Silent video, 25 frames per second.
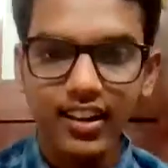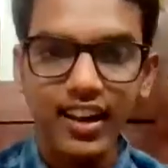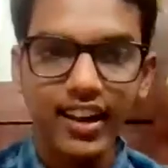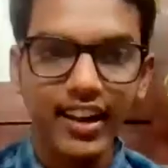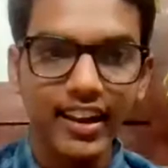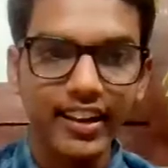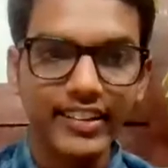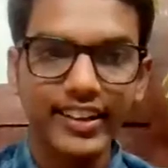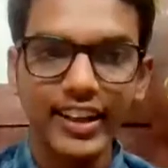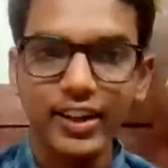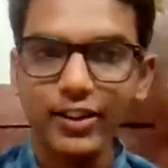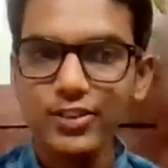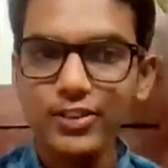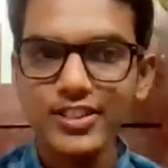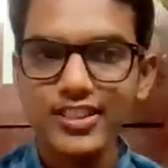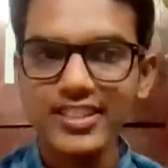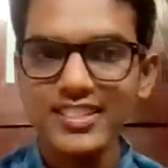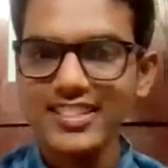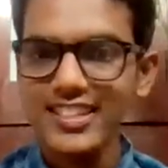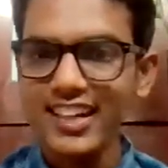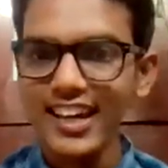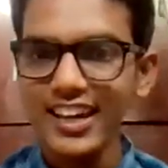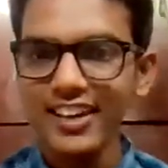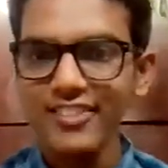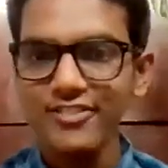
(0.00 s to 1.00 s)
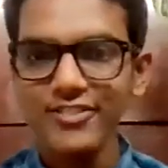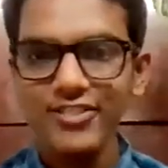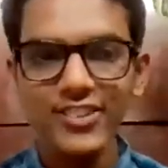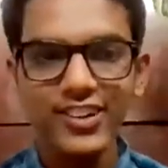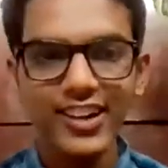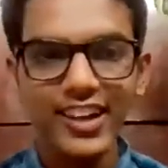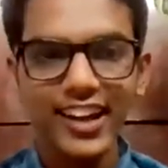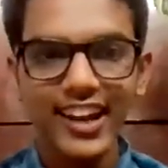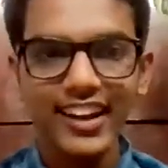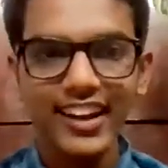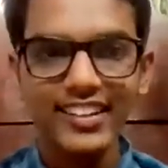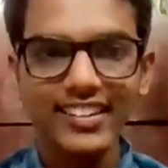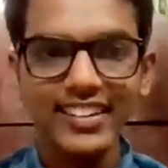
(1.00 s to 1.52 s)
Yeah, that was
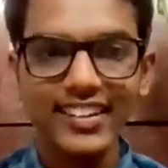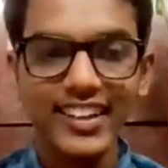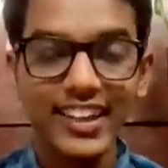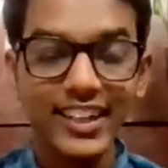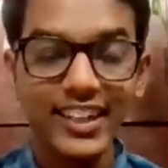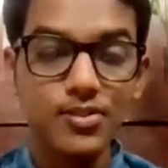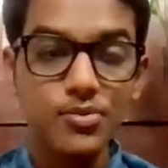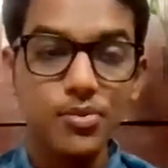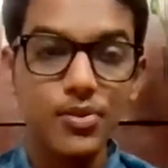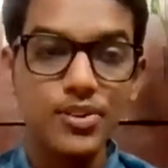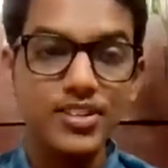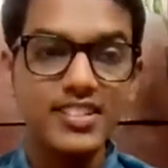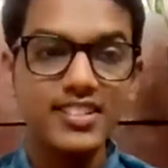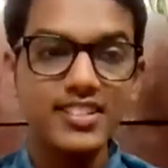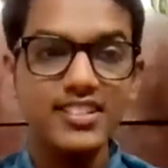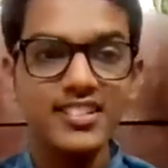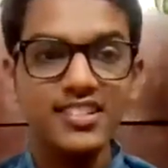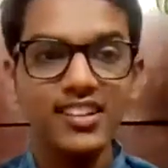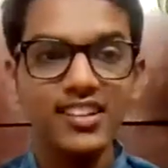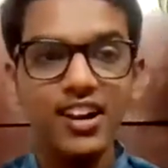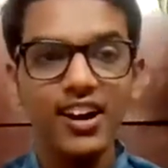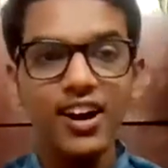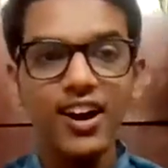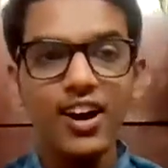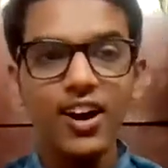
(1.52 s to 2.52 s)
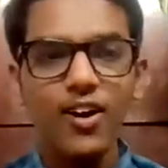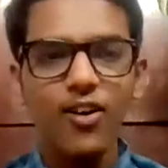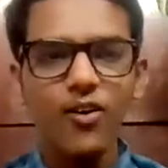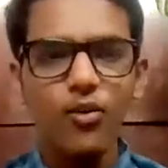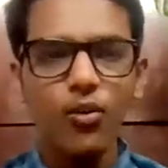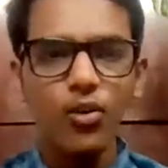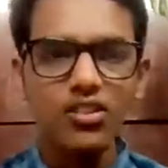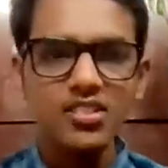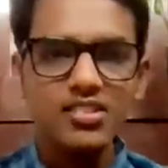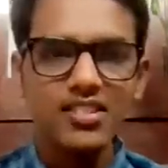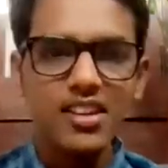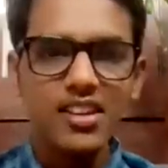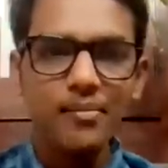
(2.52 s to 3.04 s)
insightful. And the next question is,
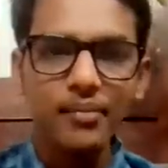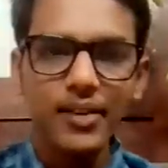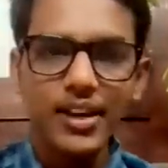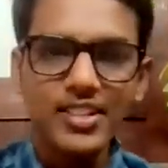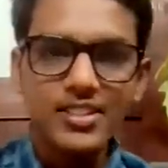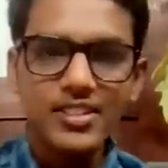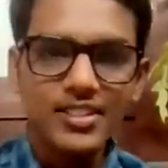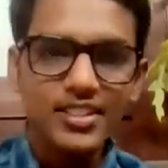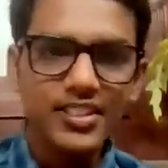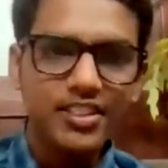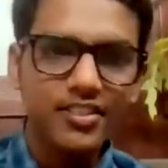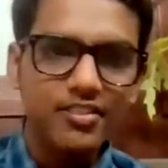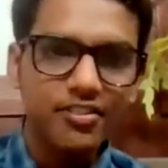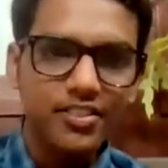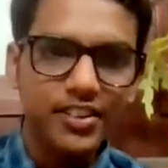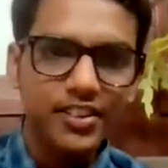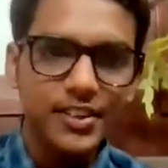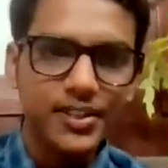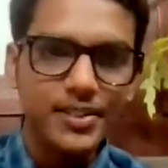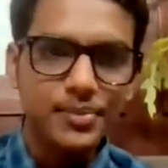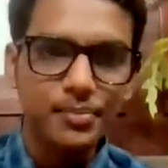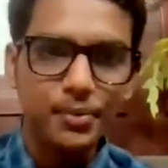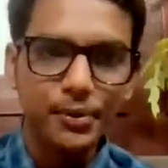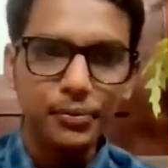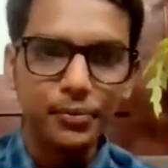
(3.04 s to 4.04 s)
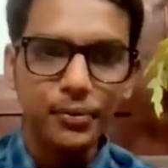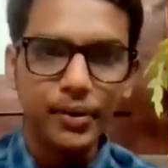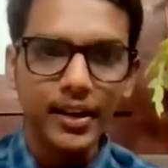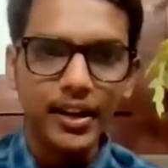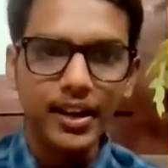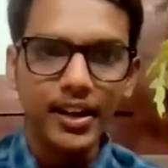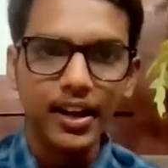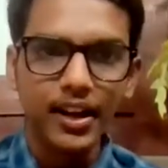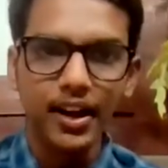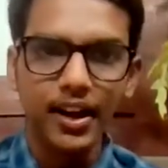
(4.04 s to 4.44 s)
what's the major difference between